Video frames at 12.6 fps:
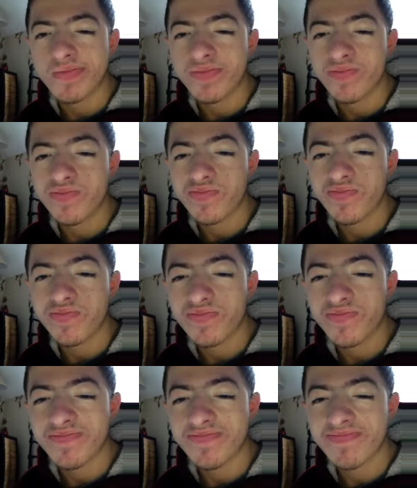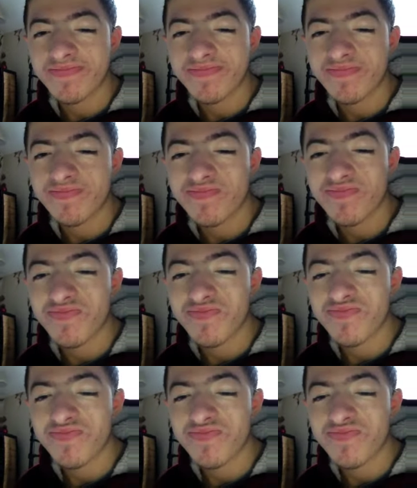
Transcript: (silence)